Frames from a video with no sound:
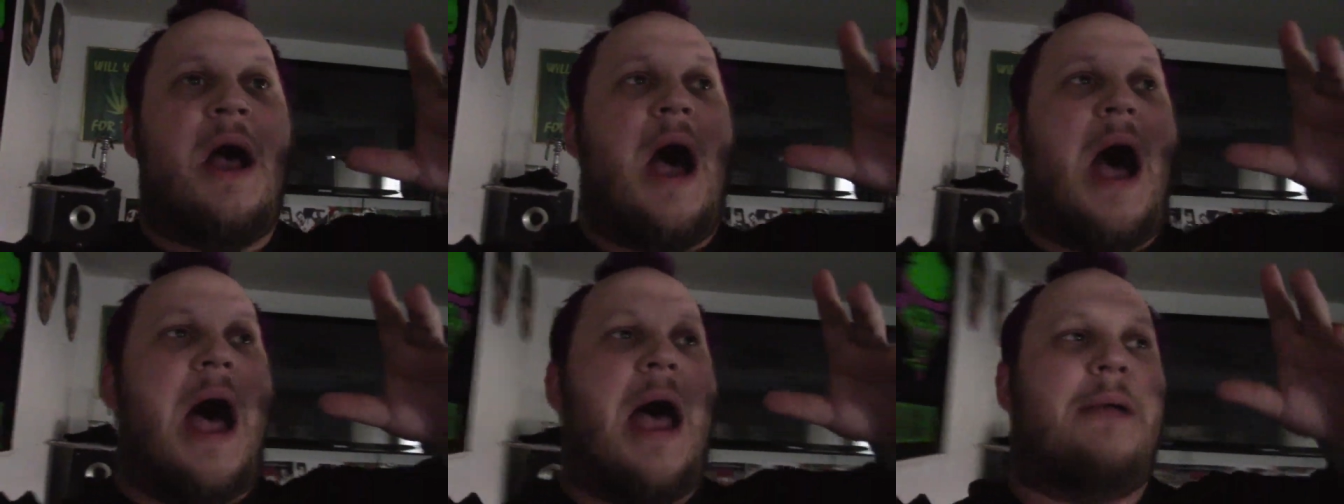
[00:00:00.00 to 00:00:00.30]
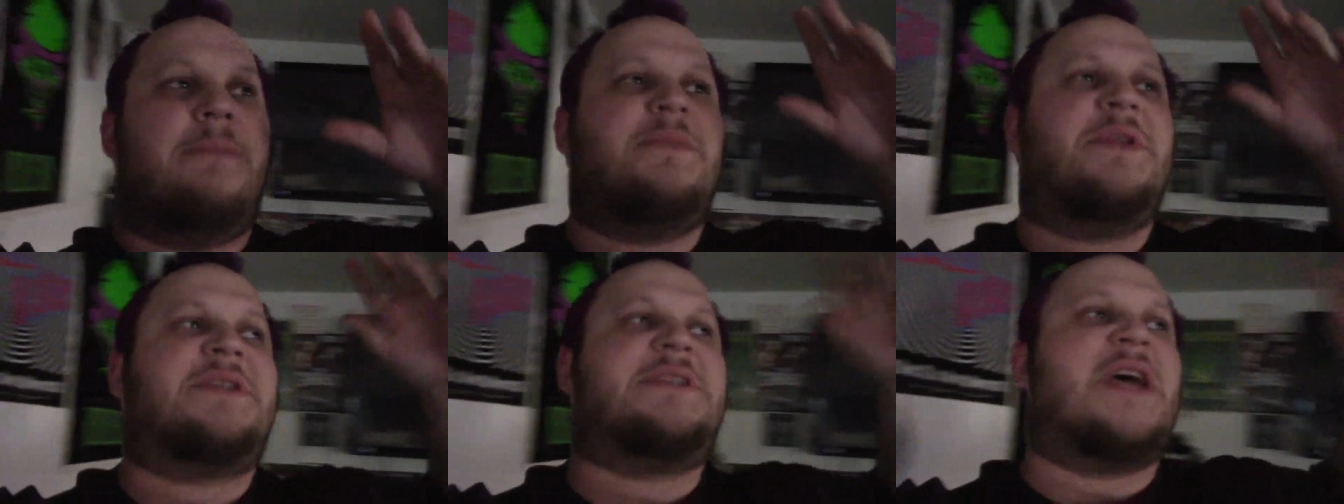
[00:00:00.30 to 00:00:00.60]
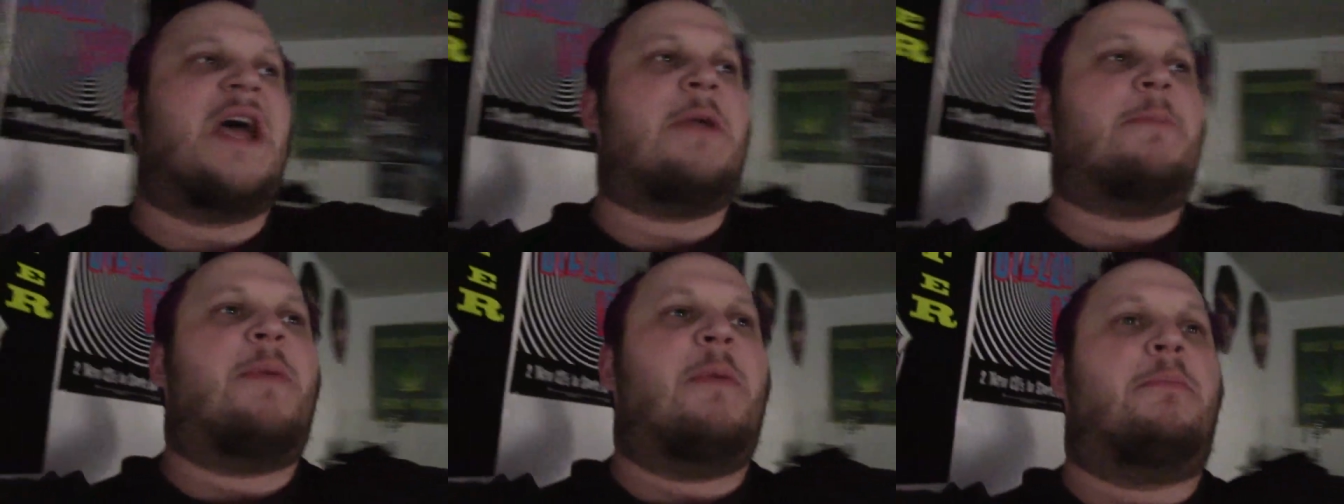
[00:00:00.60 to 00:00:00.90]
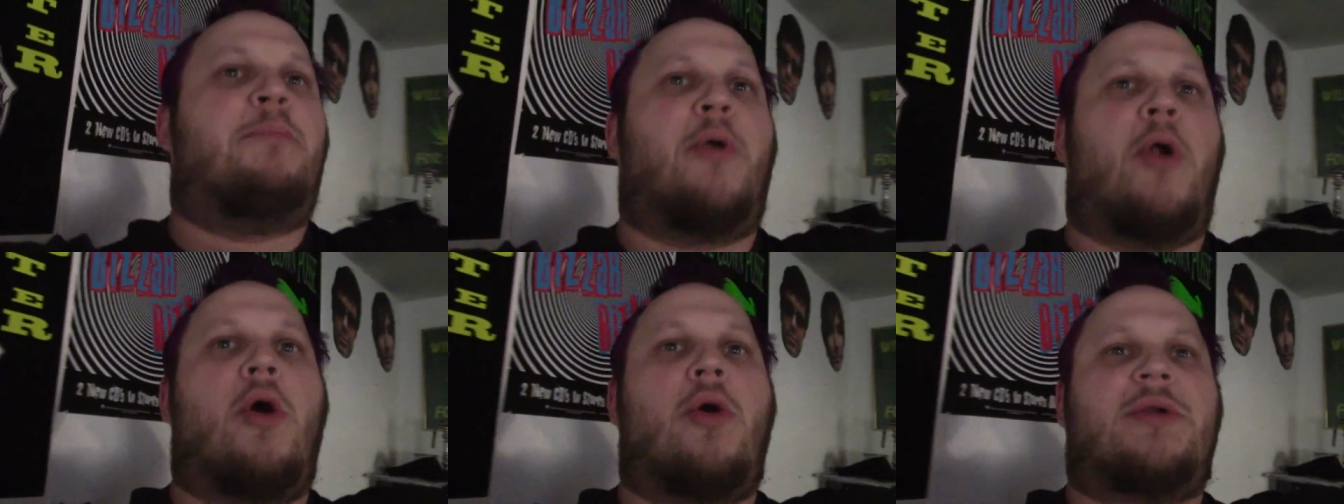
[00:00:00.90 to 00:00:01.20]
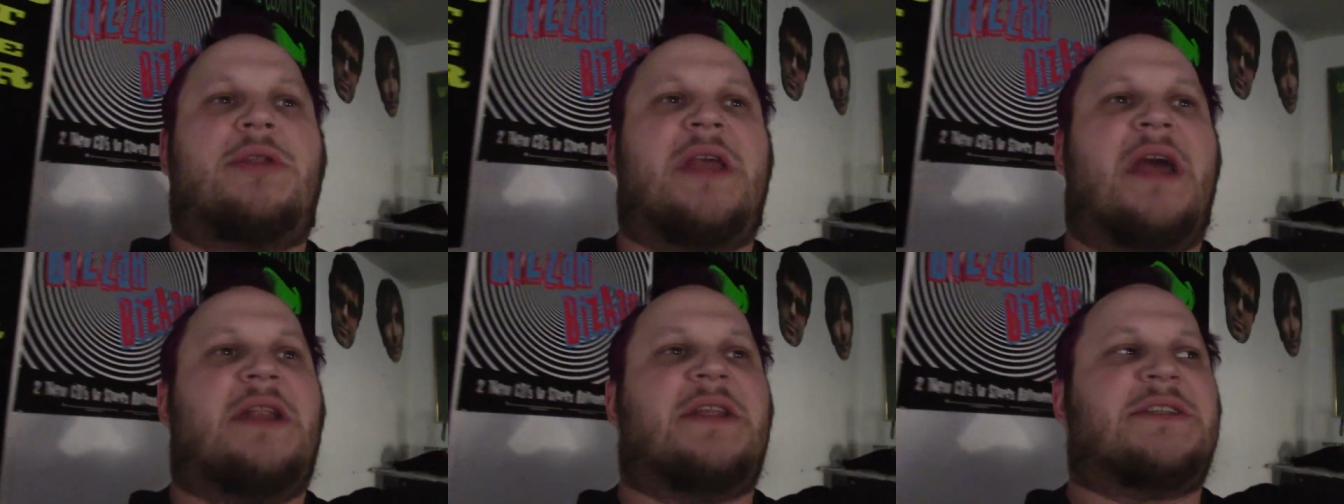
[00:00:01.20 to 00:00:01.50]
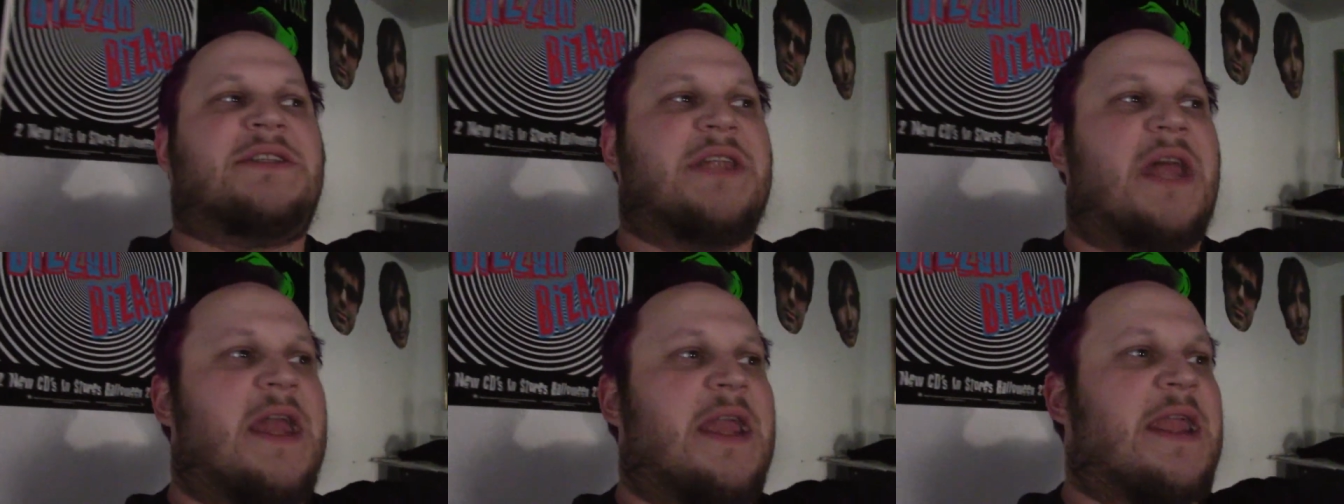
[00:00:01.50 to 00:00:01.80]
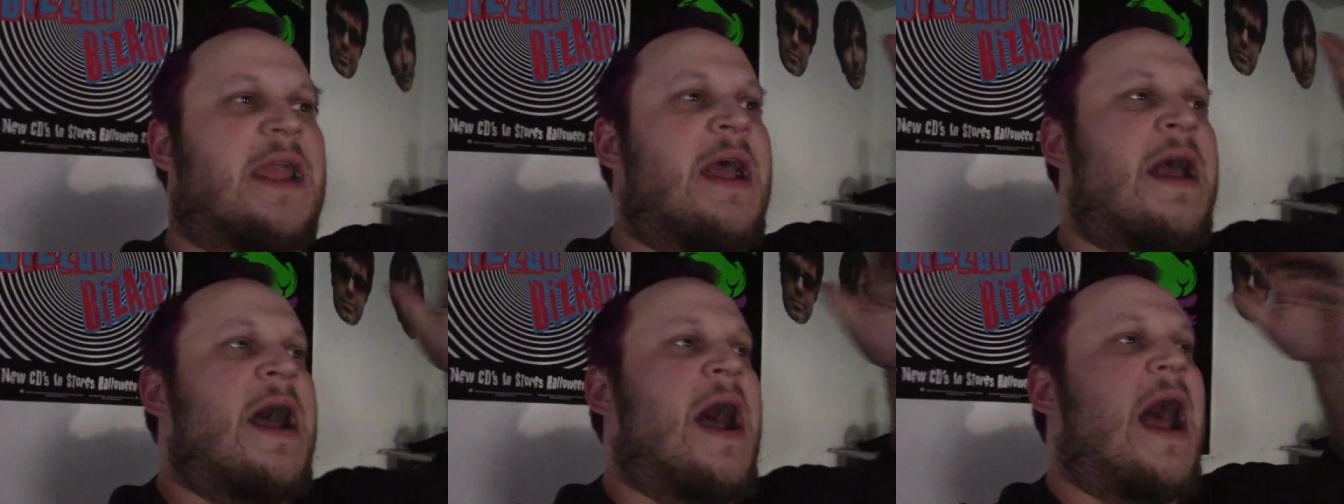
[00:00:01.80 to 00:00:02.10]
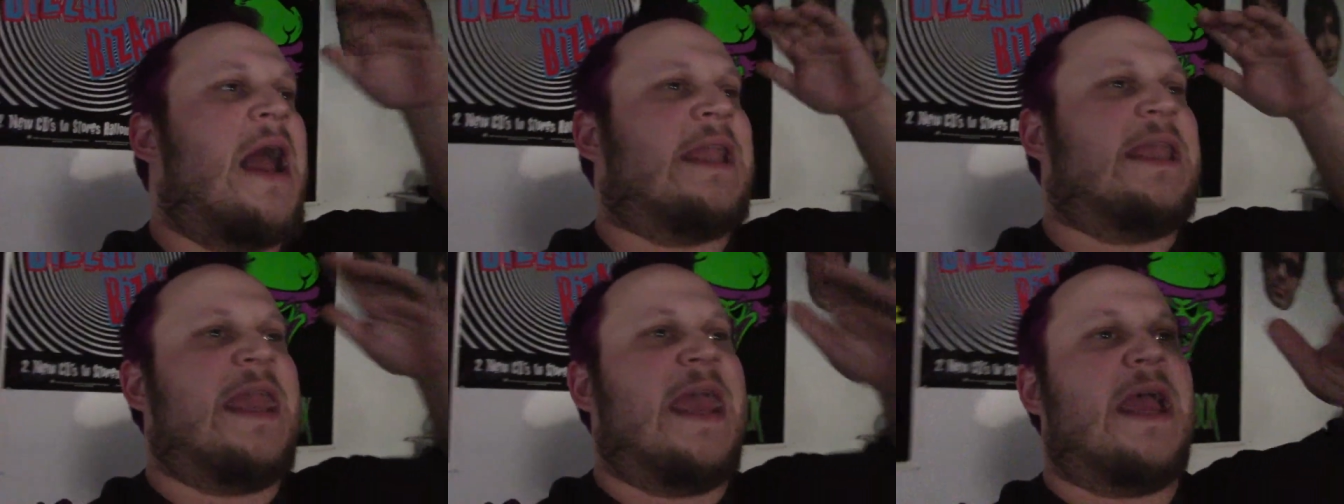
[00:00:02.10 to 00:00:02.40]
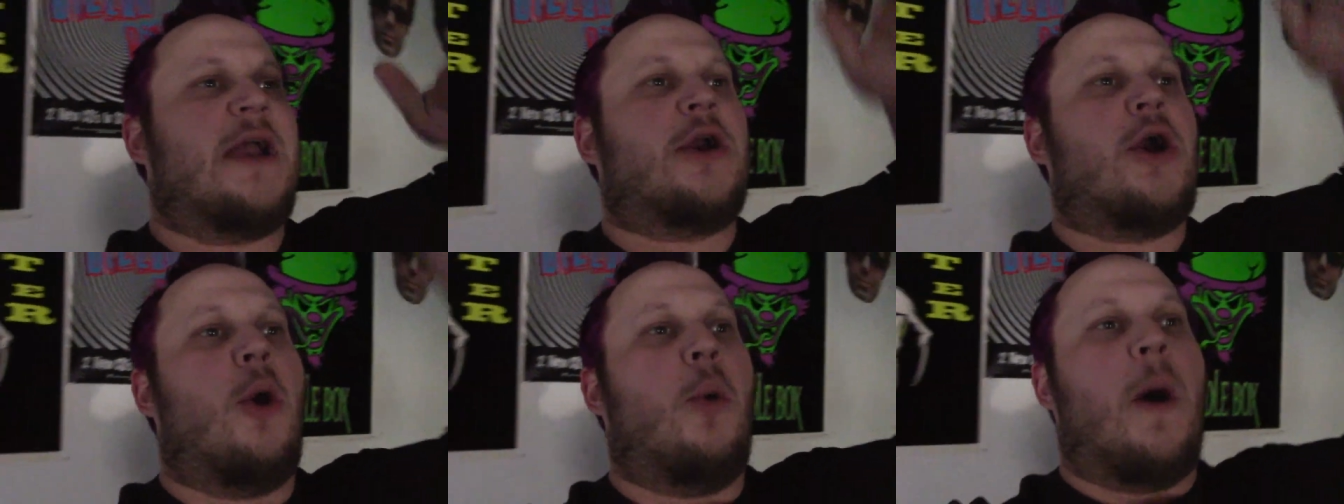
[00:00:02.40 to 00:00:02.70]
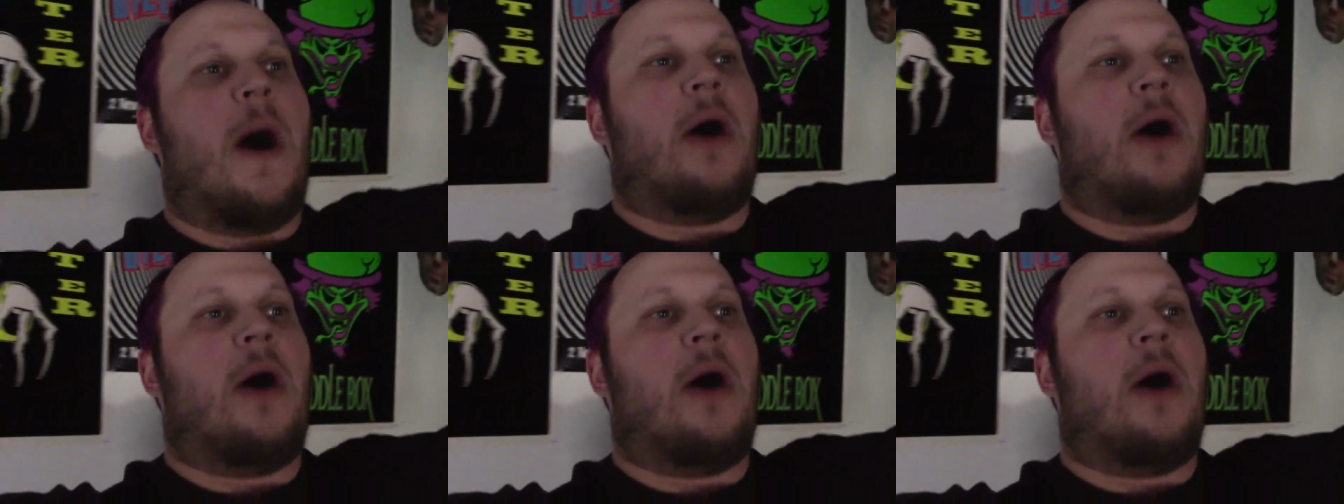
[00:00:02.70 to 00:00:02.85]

I'm the type of broke that is like, I can't go